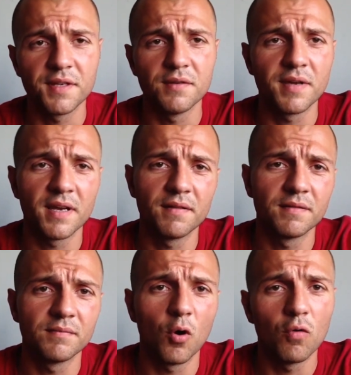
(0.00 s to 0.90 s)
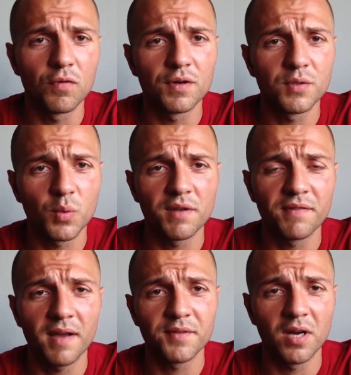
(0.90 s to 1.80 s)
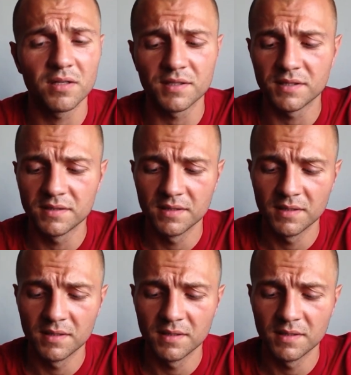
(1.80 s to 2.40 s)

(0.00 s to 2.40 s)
and you get a over $25